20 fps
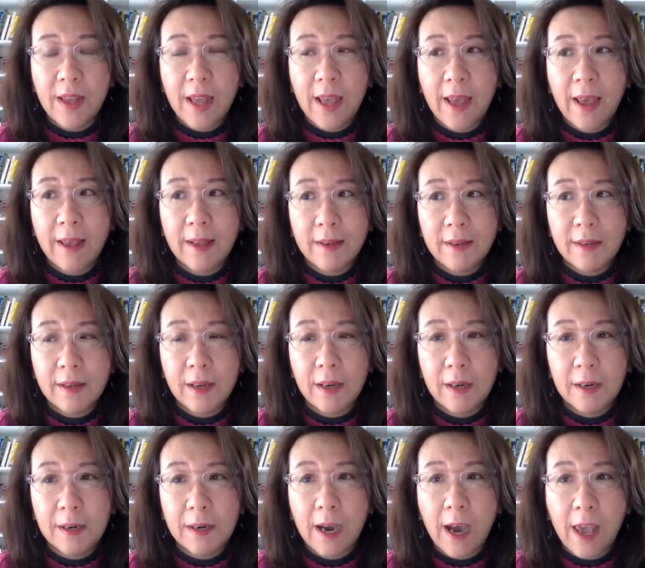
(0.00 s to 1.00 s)
And
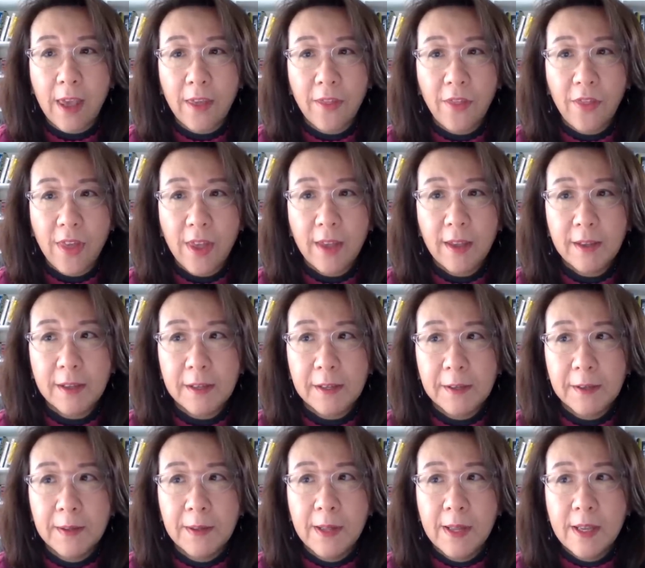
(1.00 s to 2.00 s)
I think
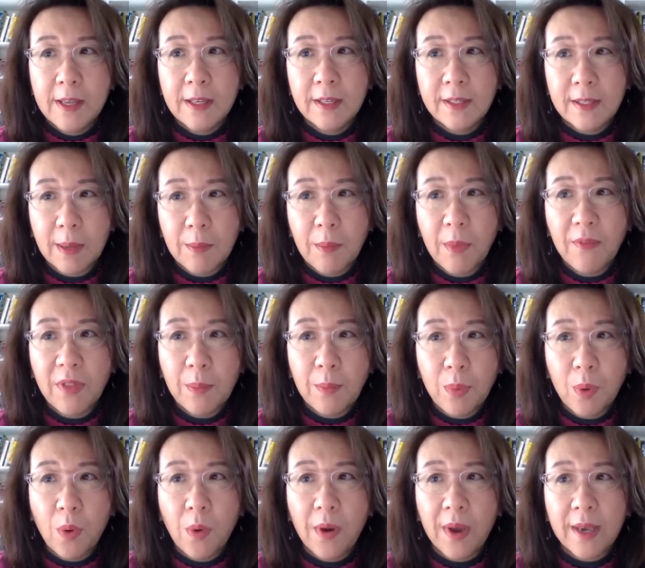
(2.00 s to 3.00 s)
some of the
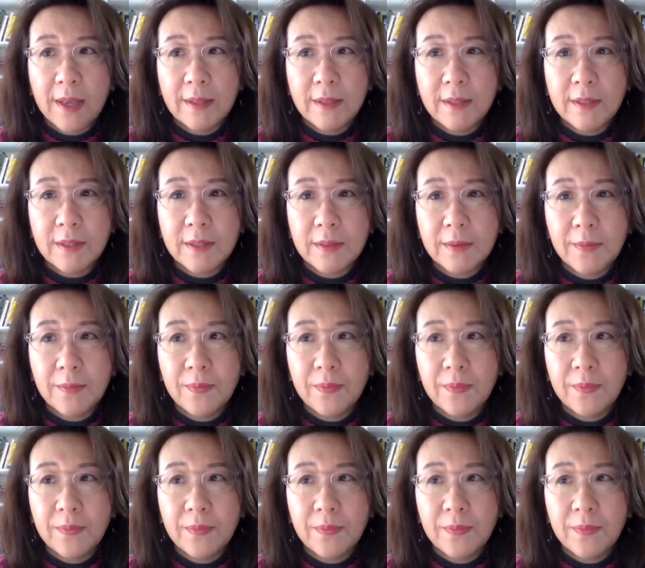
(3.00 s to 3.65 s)
points,